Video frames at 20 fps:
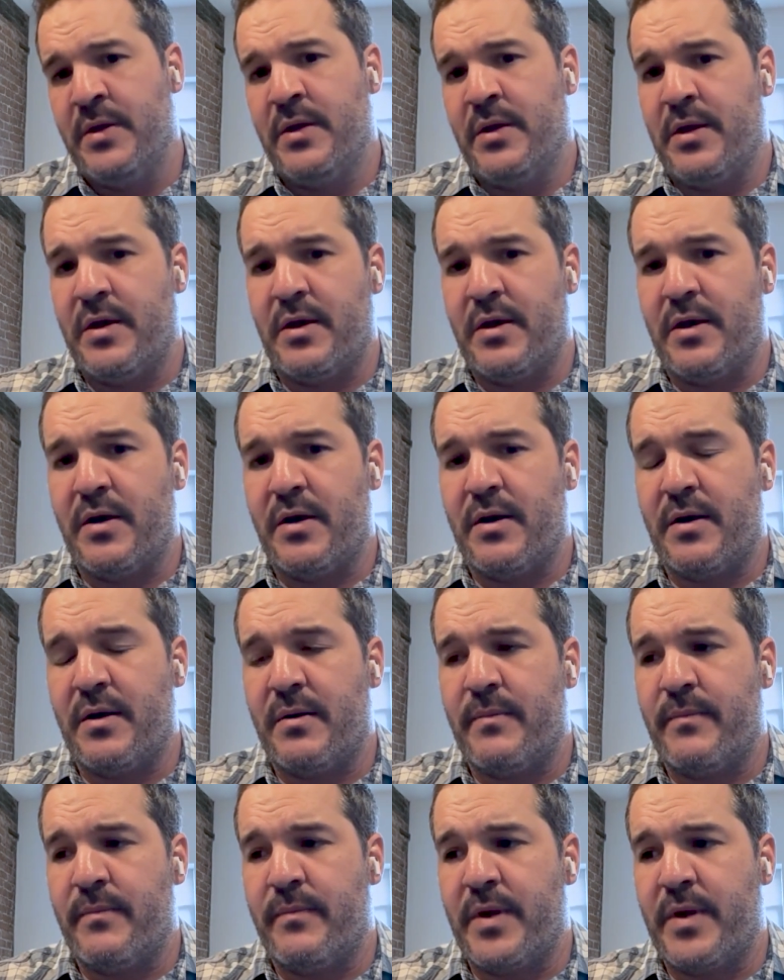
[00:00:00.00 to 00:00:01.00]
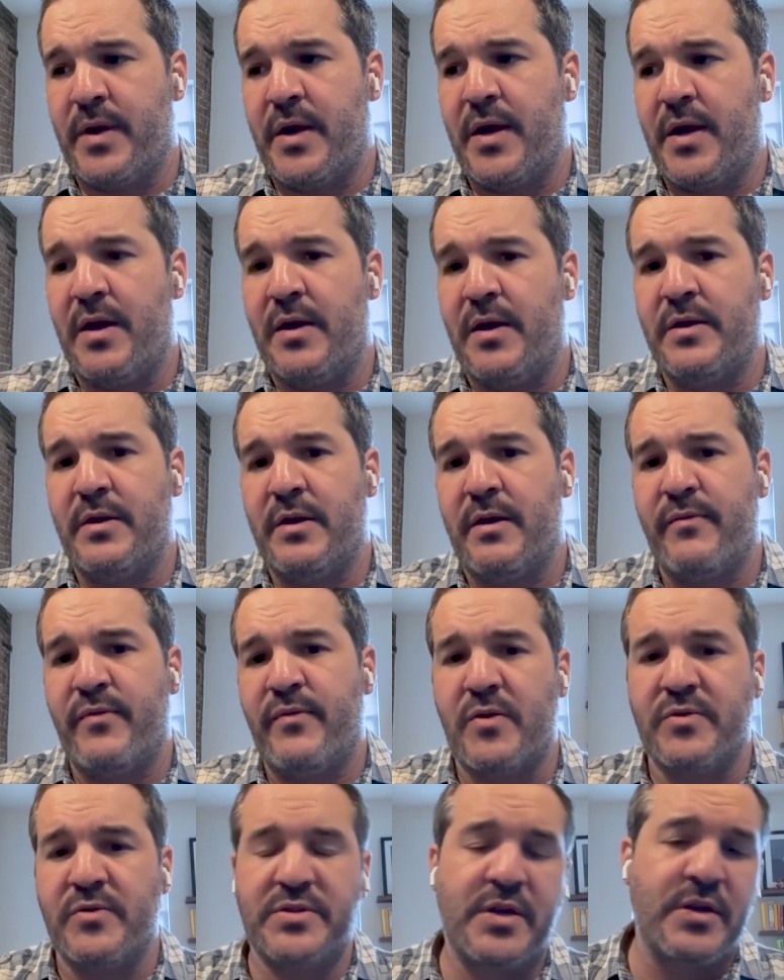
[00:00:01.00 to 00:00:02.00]
And if I
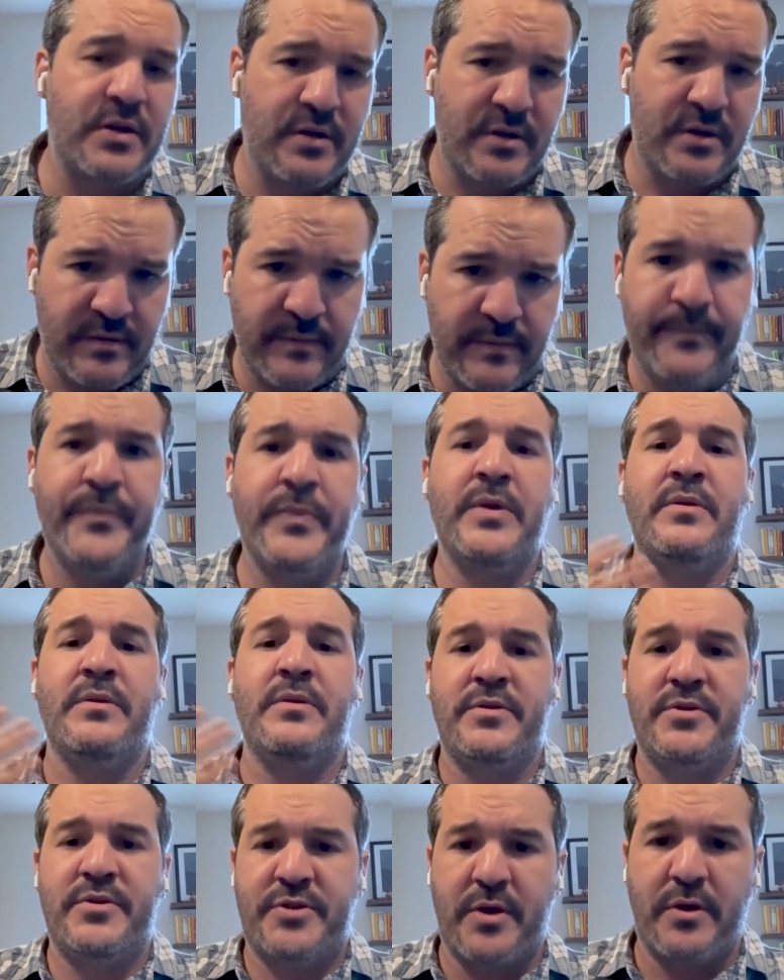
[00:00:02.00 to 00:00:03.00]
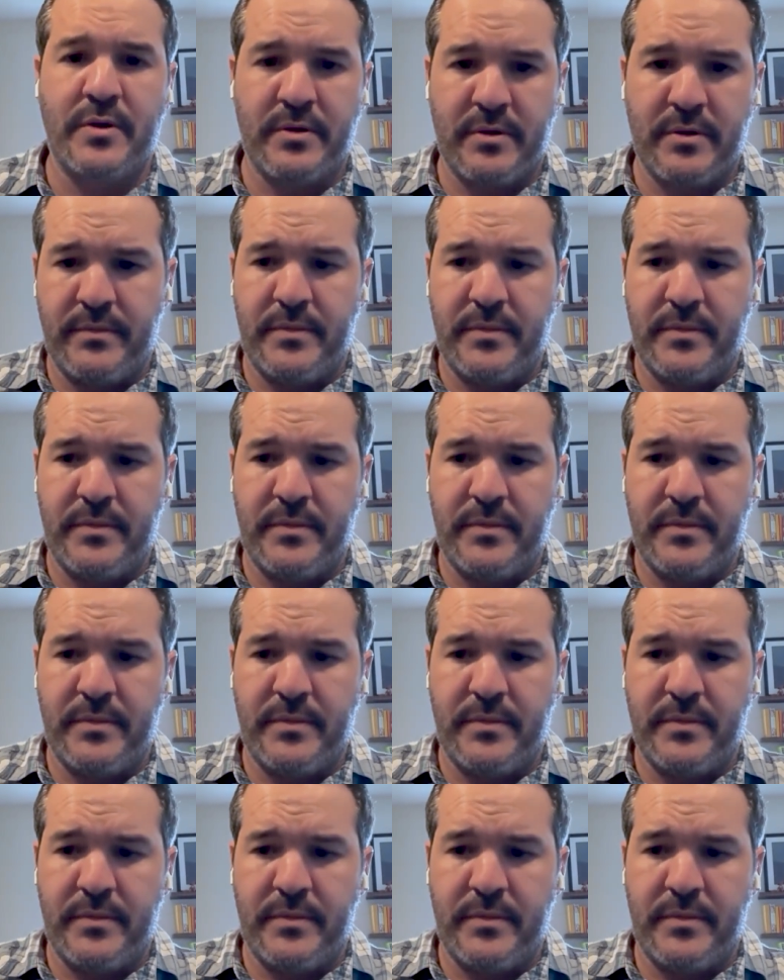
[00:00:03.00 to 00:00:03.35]
was gonna start,